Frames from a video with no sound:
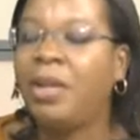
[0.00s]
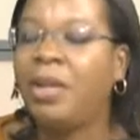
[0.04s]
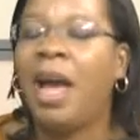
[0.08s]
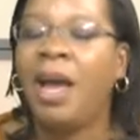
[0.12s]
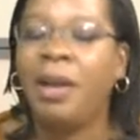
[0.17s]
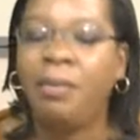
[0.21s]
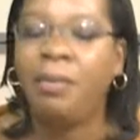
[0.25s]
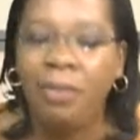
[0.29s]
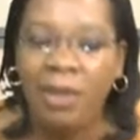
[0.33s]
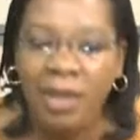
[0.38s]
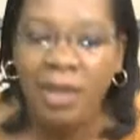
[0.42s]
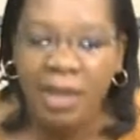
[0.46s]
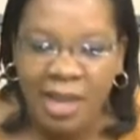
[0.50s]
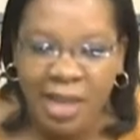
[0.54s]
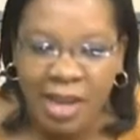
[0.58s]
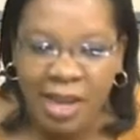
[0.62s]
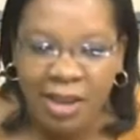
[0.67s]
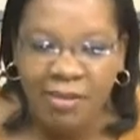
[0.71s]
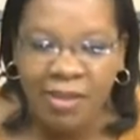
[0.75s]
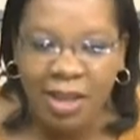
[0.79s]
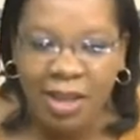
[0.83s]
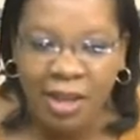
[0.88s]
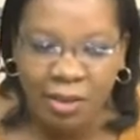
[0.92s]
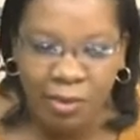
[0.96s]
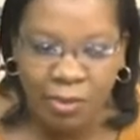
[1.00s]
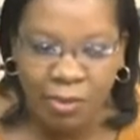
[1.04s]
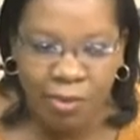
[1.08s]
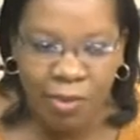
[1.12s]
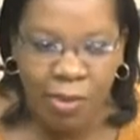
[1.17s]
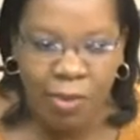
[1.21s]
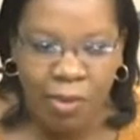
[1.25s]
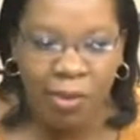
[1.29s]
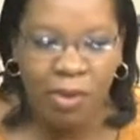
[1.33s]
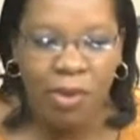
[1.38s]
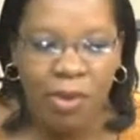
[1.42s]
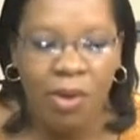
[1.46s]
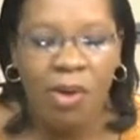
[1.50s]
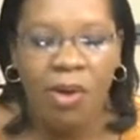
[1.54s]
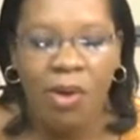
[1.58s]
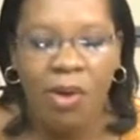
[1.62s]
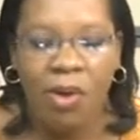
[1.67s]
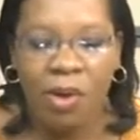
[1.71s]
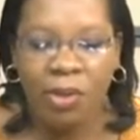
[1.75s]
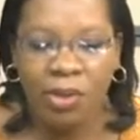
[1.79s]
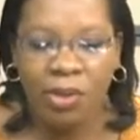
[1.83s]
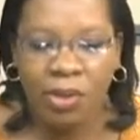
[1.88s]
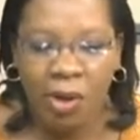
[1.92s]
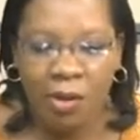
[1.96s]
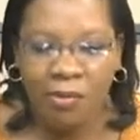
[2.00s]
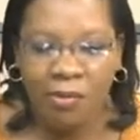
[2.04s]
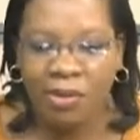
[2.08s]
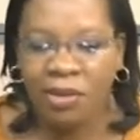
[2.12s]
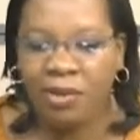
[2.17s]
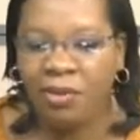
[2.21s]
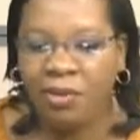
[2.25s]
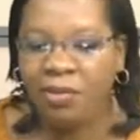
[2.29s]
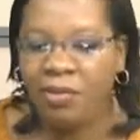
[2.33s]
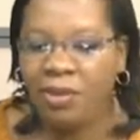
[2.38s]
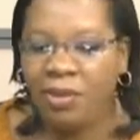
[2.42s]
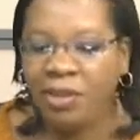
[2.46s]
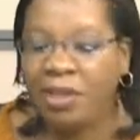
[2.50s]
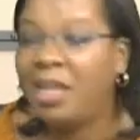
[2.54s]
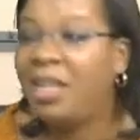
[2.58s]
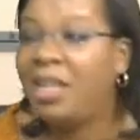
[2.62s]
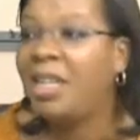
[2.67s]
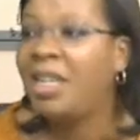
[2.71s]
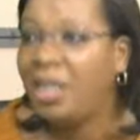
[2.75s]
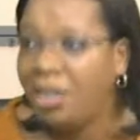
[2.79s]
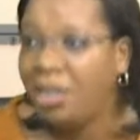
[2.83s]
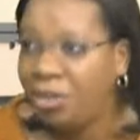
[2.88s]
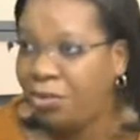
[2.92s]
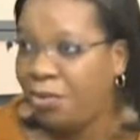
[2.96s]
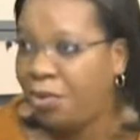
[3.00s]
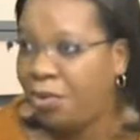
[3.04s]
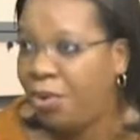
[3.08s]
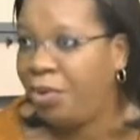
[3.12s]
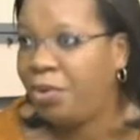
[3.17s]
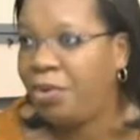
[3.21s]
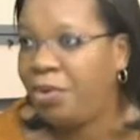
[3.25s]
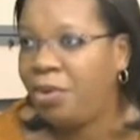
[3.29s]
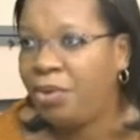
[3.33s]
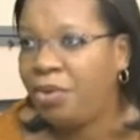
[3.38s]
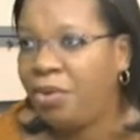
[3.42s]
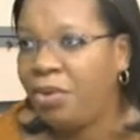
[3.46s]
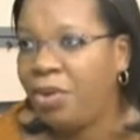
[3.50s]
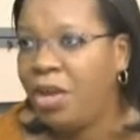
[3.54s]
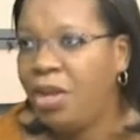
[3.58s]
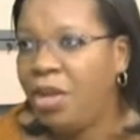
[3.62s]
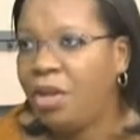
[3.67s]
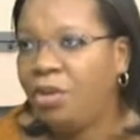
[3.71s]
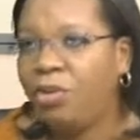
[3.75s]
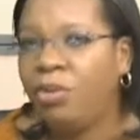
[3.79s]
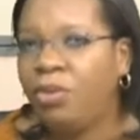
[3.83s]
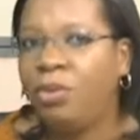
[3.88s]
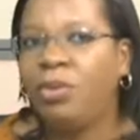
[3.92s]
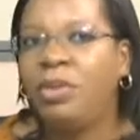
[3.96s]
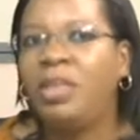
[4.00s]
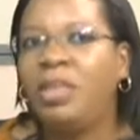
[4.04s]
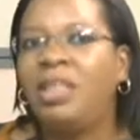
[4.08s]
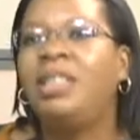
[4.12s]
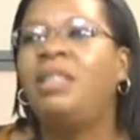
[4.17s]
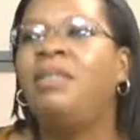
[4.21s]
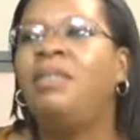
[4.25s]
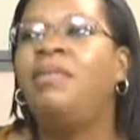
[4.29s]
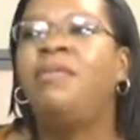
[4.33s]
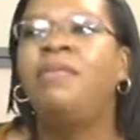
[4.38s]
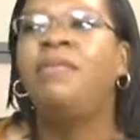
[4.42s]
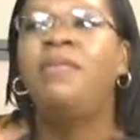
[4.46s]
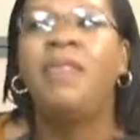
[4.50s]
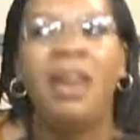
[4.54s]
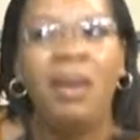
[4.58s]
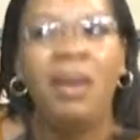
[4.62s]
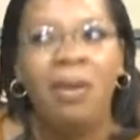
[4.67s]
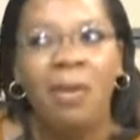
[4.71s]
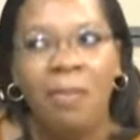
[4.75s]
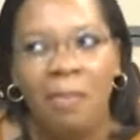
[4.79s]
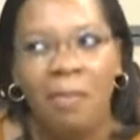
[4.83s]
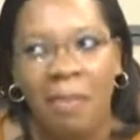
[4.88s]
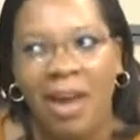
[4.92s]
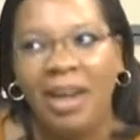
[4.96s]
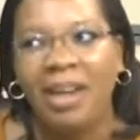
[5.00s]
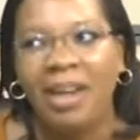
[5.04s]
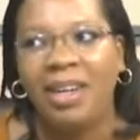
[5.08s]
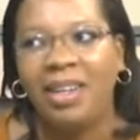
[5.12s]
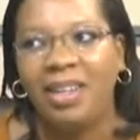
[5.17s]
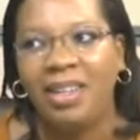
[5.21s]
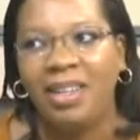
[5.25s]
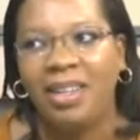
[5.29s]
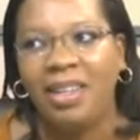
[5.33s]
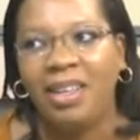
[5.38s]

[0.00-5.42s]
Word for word: I believe that the role of the office of the first lady is critical to the development